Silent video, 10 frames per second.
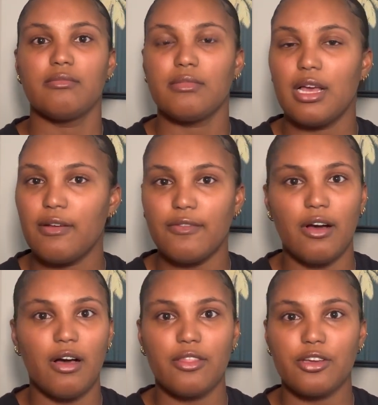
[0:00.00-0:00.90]
of
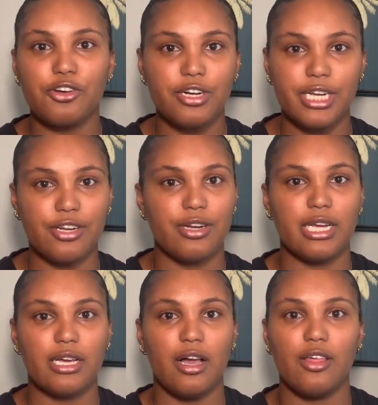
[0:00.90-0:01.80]
all the
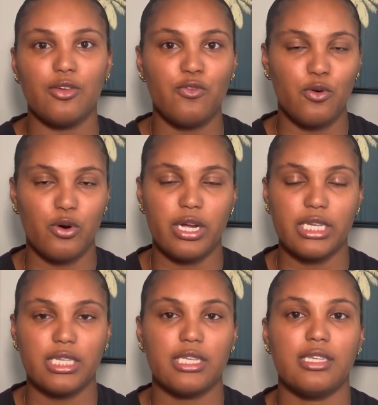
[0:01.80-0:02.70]
greenery, all the
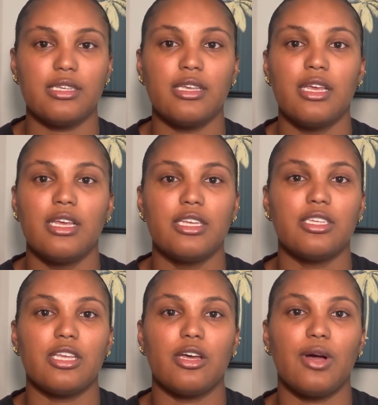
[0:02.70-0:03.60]
forests.
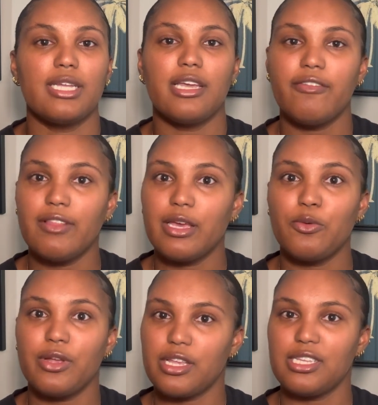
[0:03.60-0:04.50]
So I definitely
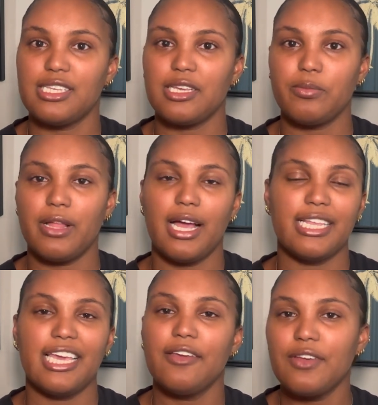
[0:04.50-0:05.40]
wanted to zip line,
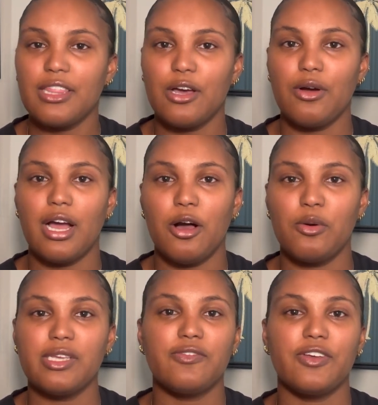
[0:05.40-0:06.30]
even though I
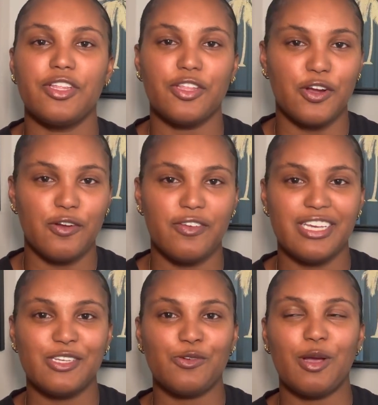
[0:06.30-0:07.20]
always feel
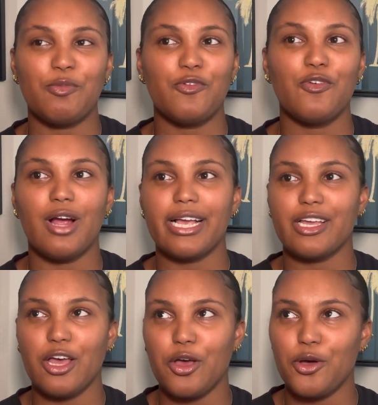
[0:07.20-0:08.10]
nervous right before I
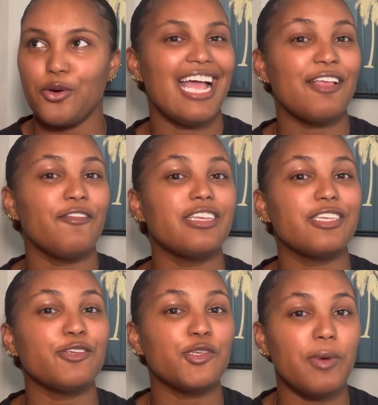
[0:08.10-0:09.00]
go. And it felt
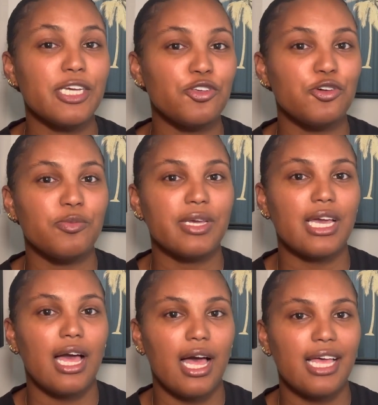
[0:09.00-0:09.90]
so special
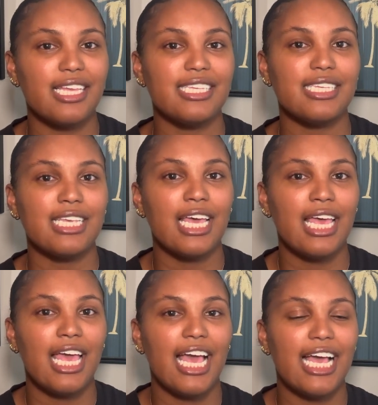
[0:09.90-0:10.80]
because
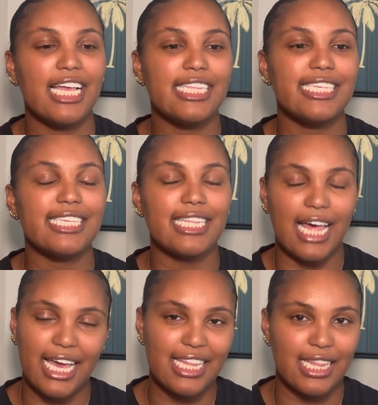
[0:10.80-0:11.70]
it
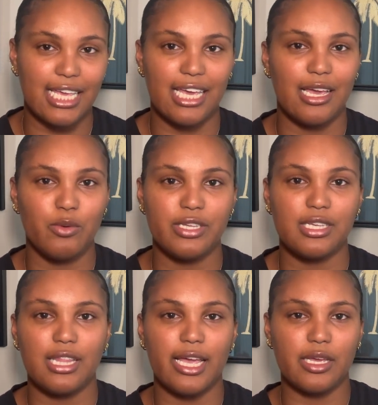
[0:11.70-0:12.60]

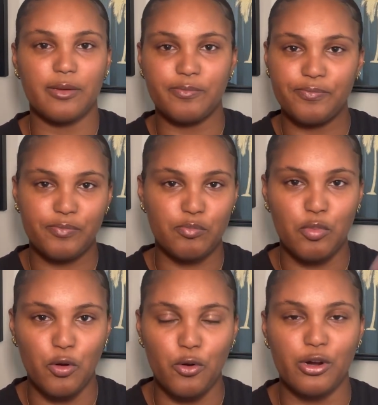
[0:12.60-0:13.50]
wasn't like
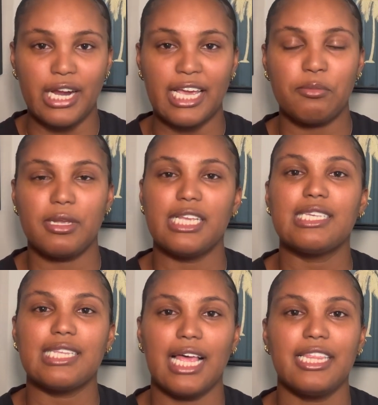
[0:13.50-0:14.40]
pouring, but it
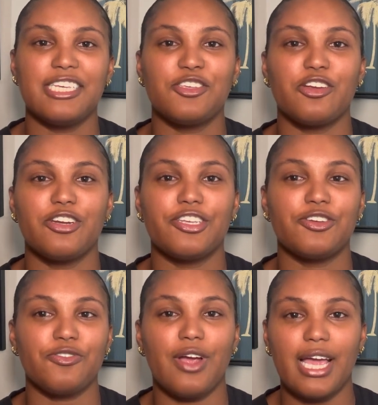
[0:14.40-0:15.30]
slightly started
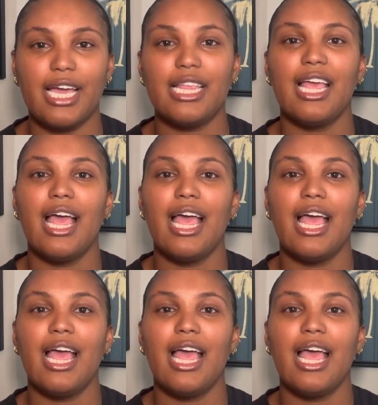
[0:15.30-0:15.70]
to rain